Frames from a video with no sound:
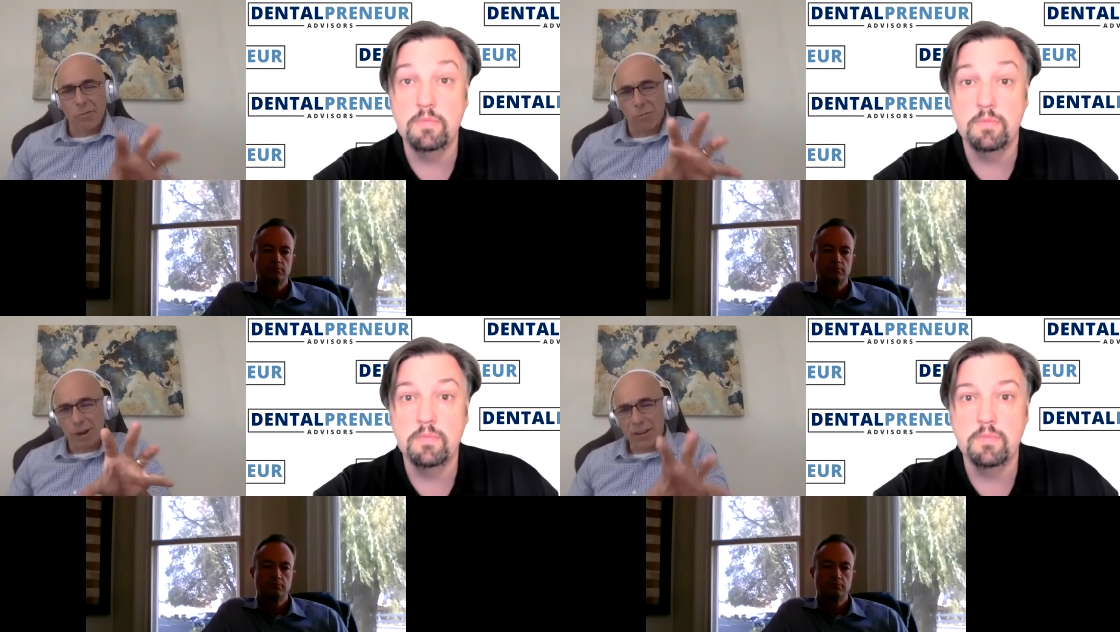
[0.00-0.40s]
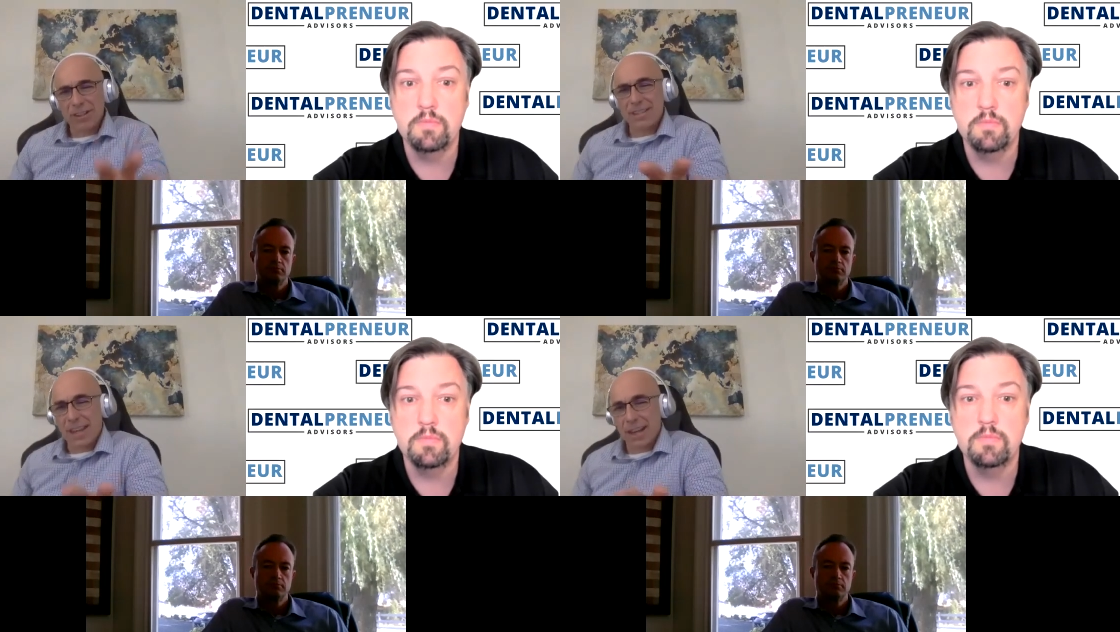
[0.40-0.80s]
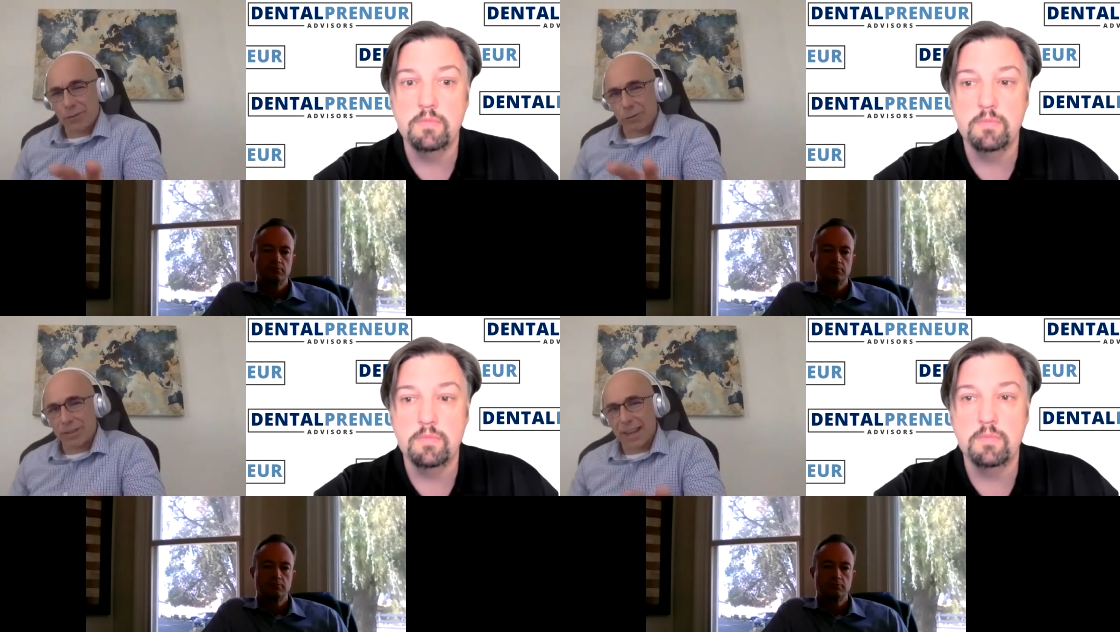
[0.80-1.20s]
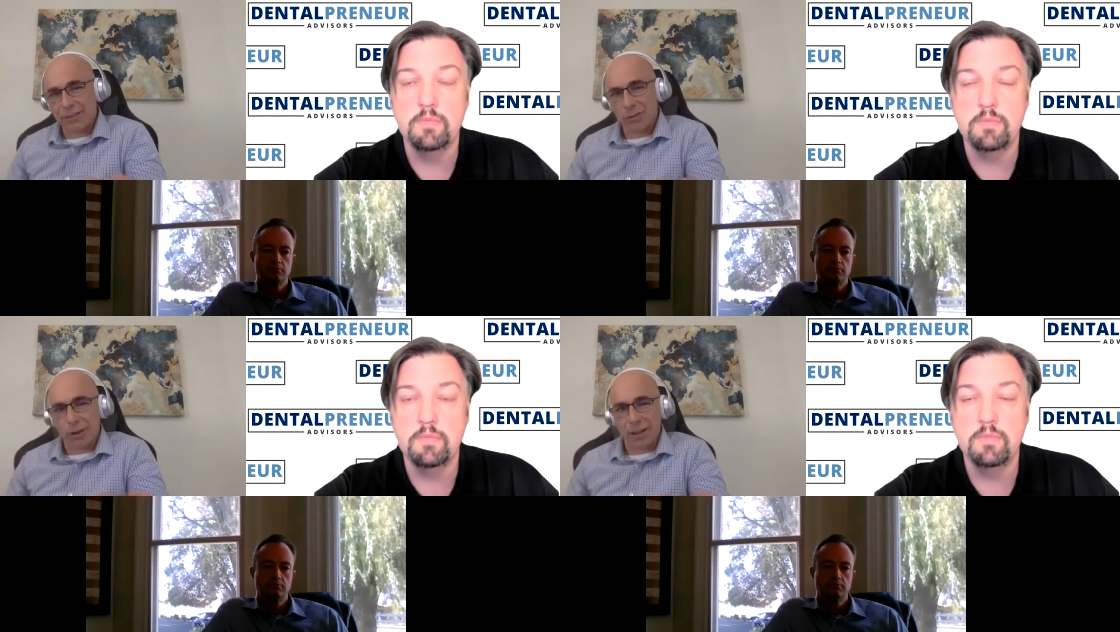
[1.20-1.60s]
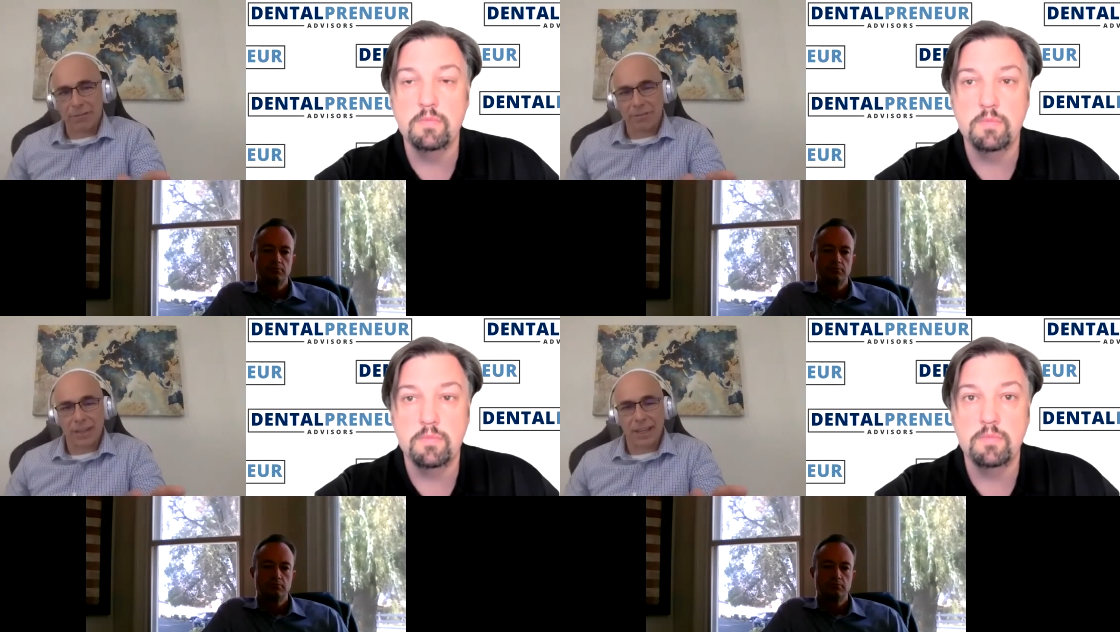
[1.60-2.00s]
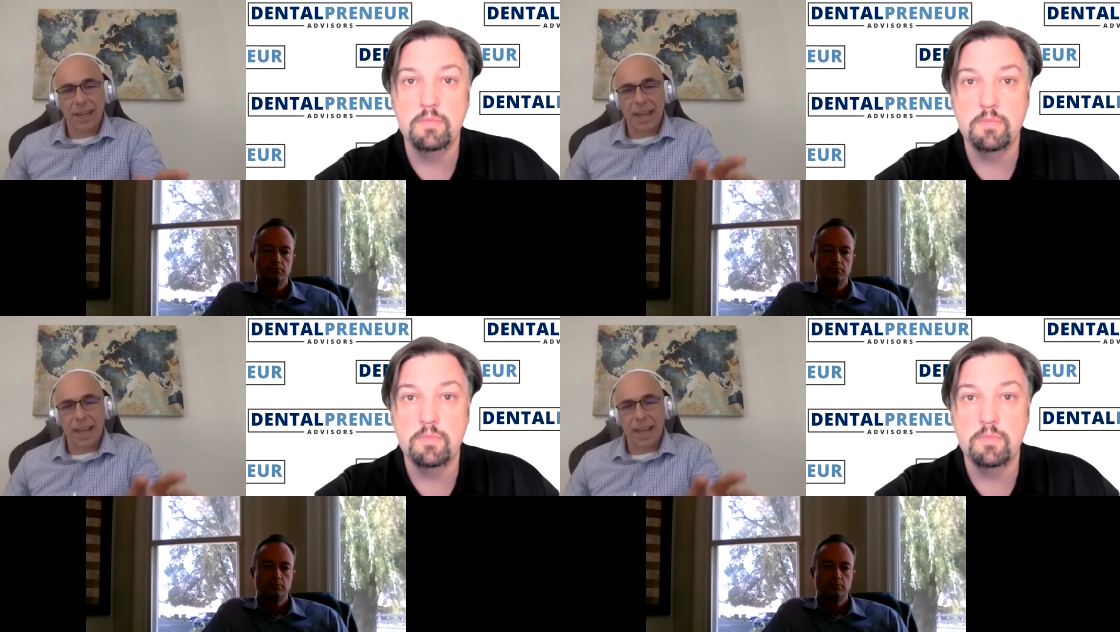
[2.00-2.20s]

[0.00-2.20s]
Speaker 1: where does the actual tax credit fit in?